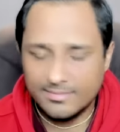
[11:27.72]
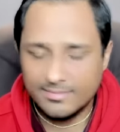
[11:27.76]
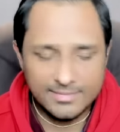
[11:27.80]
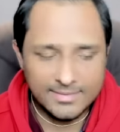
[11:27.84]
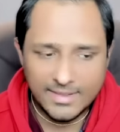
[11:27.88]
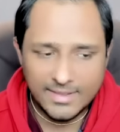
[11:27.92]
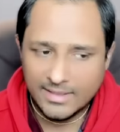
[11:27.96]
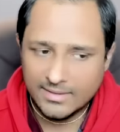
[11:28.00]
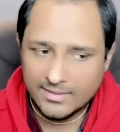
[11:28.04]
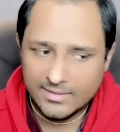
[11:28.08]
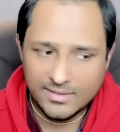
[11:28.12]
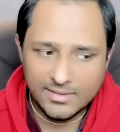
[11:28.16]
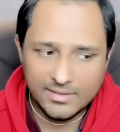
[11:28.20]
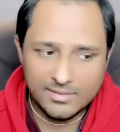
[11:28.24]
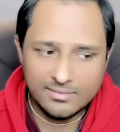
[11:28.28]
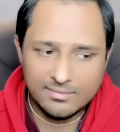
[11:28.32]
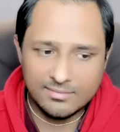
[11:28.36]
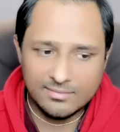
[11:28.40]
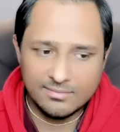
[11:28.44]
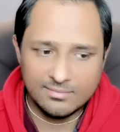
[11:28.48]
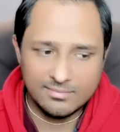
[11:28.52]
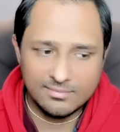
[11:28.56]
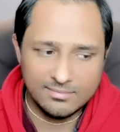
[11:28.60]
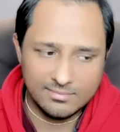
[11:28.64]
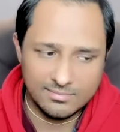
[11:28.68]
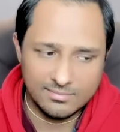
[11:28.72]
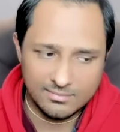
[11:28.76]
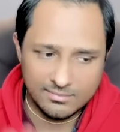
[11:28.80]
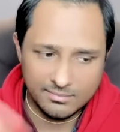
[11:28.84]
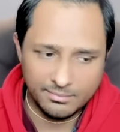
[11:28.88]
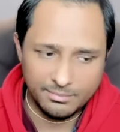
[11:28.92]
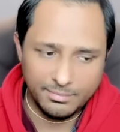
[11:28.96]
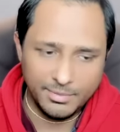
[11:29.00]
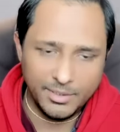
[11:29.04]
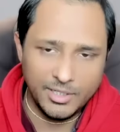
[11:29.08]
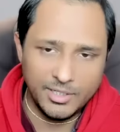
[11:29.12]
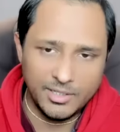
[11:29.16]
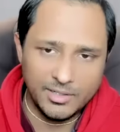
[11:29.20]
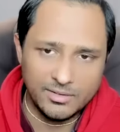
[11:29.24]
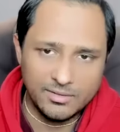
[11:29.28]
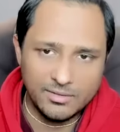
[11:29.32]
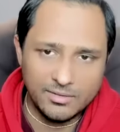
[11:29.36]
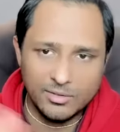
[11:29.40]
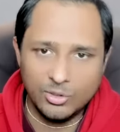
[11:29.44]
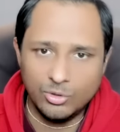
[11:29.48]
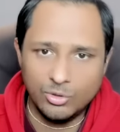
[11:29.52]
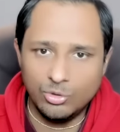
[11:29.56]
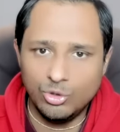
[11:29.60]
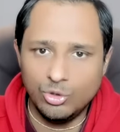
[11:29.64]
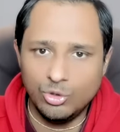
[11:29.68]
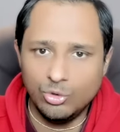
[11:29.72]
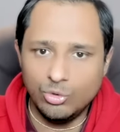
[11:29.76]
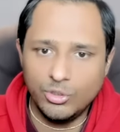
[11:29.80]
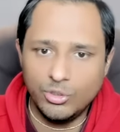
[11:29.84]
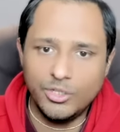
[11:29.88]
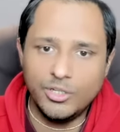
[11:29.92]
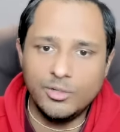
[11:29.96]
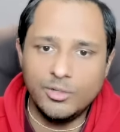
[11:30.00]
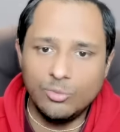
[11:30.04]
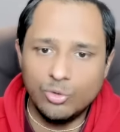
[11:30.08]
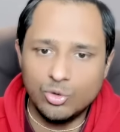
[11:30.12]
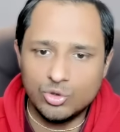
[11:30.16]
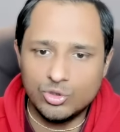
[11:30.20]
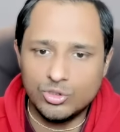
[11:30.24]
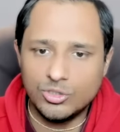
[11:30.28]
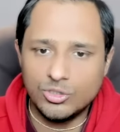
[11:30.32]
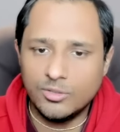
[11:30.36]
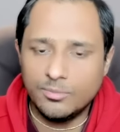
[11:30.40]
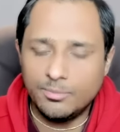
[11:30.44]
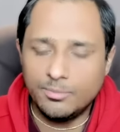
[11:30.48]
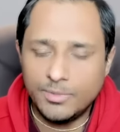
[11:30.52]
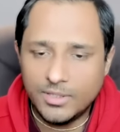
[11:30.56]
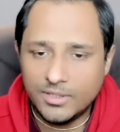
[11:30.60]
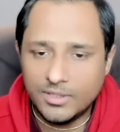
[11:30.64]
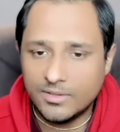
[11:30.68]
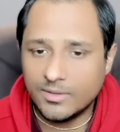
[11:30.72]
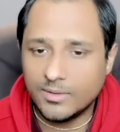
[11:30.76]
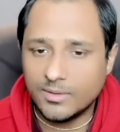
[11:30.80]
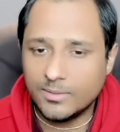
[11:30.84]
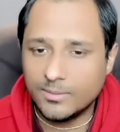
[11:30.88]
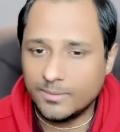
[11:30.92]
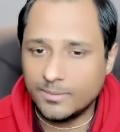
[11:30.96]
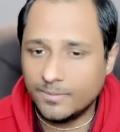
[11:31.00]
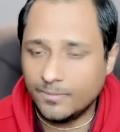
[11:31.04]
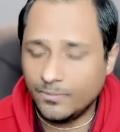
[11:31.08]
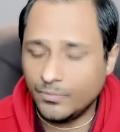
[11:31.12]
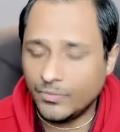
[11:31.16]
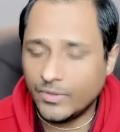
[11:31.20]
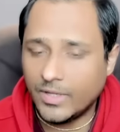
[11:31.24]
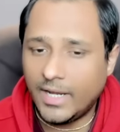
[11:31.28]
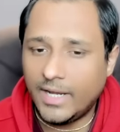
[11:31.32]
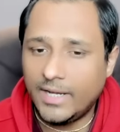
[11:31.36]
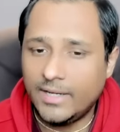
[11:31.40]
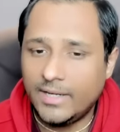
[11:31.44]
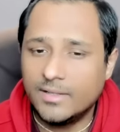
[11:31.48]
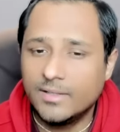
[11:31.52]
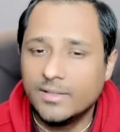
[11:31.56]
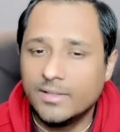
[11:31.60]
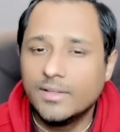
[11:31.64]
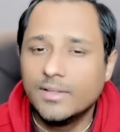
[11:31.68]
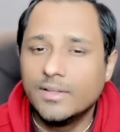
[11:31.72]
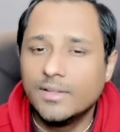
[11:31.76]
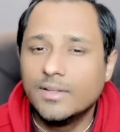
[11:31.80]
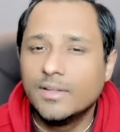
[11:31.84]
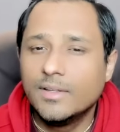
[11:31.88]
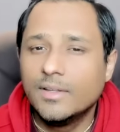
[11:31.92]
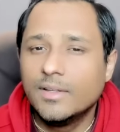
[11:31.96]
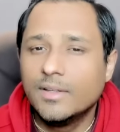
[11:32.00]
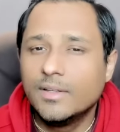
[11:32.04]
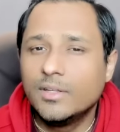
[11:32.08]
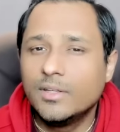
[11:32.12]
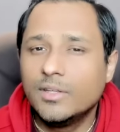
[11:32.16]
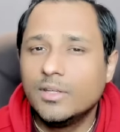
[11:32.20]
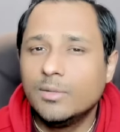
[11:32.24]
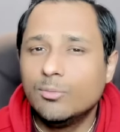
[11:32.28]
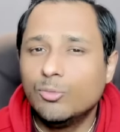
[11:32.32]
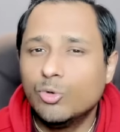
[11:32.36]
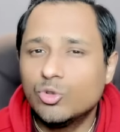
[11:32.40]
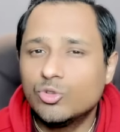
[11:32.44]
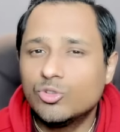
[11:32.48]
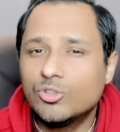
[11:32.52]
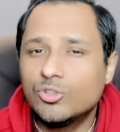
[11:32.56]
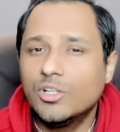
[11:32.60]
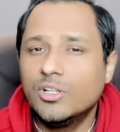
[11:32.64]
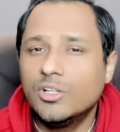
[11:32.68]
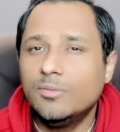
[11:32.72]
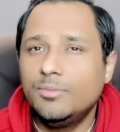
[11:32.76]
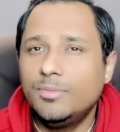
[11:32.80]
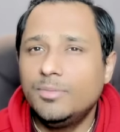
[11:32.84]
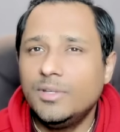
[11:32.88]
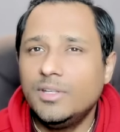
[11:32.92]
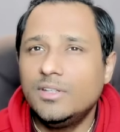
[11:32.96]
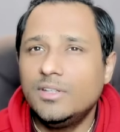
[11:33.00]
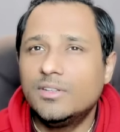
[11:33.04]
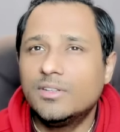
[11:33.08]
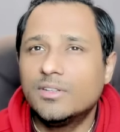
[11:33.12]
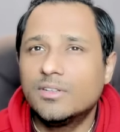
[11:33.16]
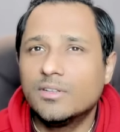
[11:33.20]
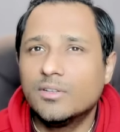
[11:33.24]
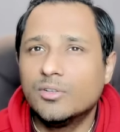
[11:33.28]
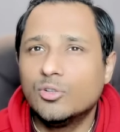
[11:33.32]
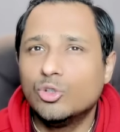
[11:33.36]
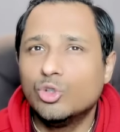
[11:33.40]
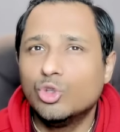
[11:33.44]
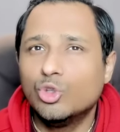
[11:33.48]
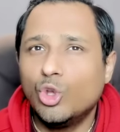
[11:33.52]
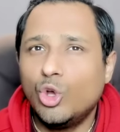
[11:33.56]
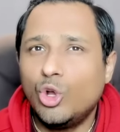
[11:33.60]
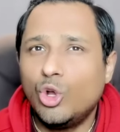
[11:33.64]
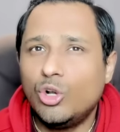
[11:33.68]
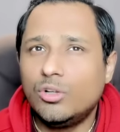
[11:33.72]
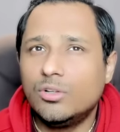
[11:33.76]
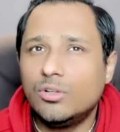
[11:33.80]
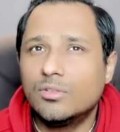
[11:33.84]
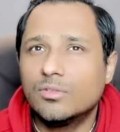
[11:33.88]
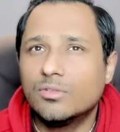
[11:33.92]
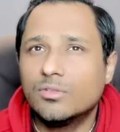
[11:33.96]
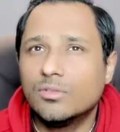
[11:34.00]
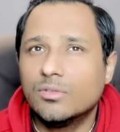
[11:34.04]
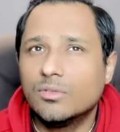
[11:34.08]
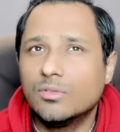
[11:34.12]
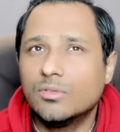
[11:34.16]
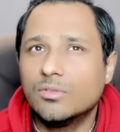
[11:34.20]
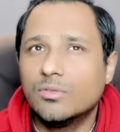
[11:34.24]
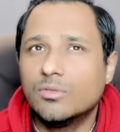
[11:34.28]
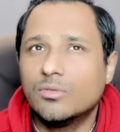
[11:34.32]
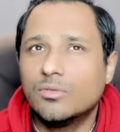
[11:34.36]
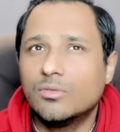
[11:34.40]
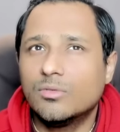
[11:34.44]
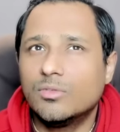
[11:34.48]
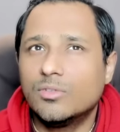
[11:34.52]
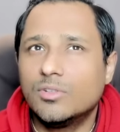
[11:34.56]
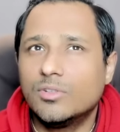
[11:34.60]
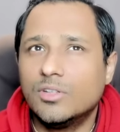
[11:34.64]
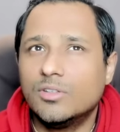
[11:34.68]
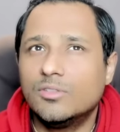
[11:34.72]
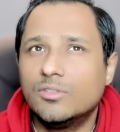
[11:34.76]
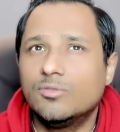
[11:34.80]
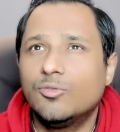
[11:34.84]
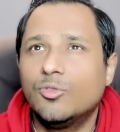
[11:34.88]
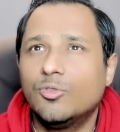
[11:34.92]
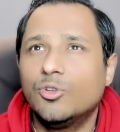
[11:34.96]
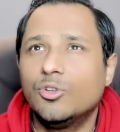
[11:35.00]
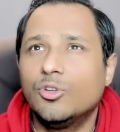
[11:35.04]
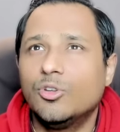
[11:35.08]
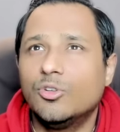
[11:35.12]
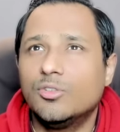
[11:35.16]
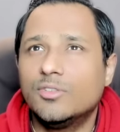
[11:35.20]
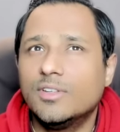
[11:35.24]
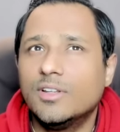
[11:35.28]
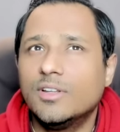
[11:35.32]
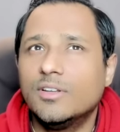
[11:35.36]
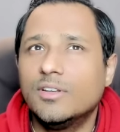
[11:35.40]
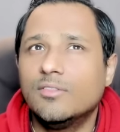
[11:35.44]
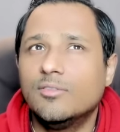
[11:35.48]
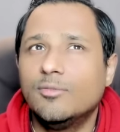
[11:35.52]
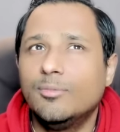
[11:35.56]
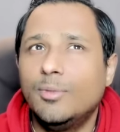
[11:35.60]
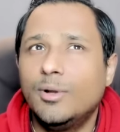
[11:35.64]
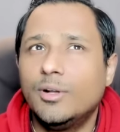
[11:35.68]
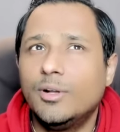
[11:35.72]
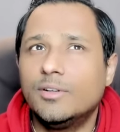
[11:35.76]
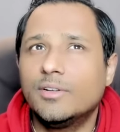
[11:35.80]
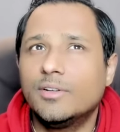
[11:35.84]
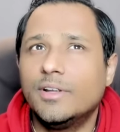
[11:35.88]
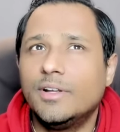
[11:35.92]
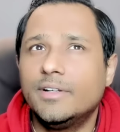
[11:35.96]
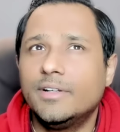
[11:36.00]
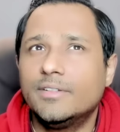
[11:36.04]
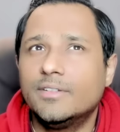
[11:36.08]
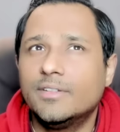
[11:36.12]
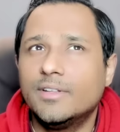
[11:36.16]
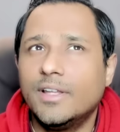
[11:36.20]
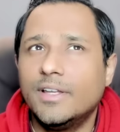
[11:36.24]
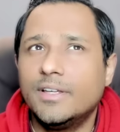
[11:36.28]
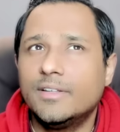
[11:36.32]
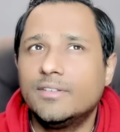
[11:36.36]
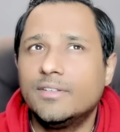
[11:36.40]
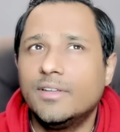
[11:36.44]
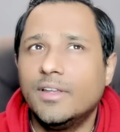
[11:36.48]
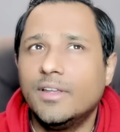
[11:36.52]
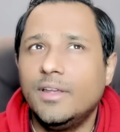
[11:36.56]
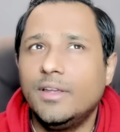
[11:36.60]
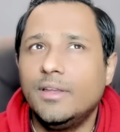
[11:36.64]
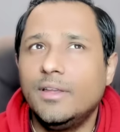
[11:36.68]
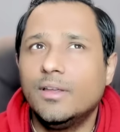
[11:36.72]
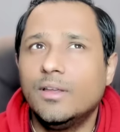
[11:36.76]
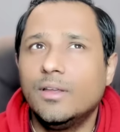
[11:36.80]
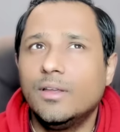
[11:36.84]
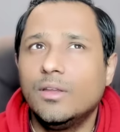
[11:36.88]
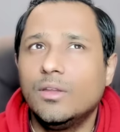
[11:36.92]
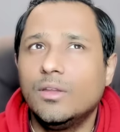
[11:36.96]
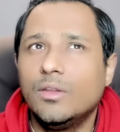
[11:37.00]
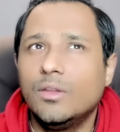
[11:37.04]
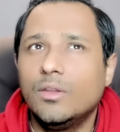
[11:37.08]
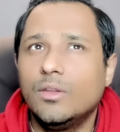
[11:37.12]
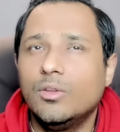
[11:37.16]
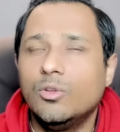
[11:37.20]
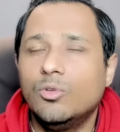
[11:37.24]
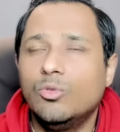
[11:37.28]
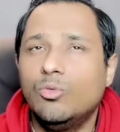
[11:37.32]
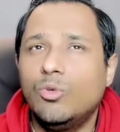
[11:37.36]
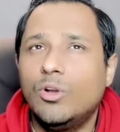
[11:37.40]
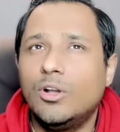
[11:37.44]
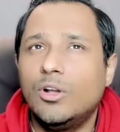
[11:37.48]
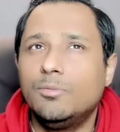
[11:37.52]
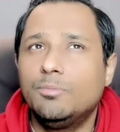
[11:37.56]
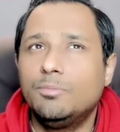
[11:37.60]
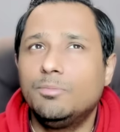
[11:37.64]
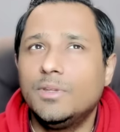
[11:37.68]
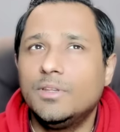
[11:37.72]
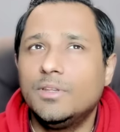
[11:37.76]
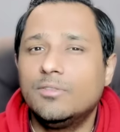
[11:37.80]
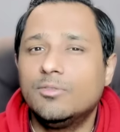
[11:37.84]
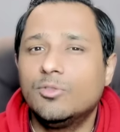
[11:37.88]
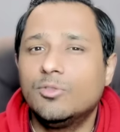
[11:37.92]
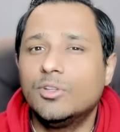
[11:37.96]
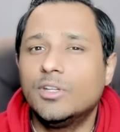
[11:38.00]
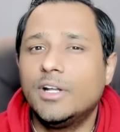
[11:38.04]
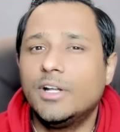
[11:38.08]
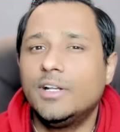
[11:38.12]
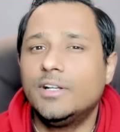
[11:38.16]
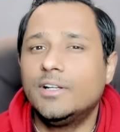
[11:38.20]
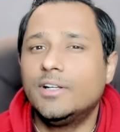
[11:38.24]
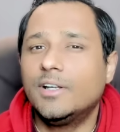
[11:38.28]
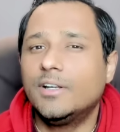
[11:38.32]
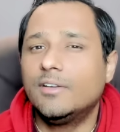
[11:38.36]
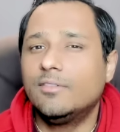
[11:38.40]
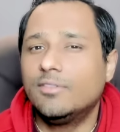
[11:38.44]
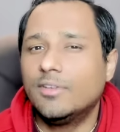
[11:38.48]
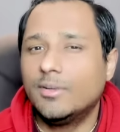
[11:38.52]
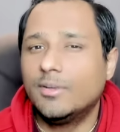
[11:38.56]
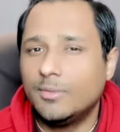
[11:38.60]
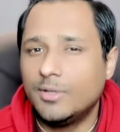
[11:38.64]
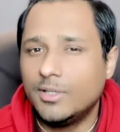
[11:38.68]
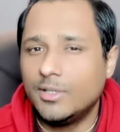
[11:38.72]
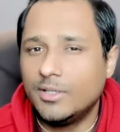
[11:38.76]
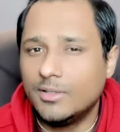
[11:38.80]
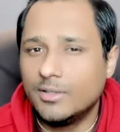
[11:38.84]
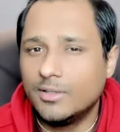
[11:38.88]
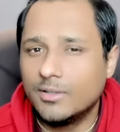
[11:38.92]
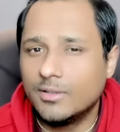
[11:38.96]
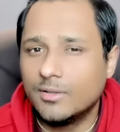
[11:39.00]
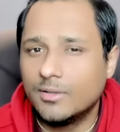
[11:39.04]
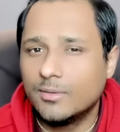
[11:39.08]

That's it. Period. You you need emotional peace and emotional peace not just for yourself, but it's like saying you want peace for the entire family.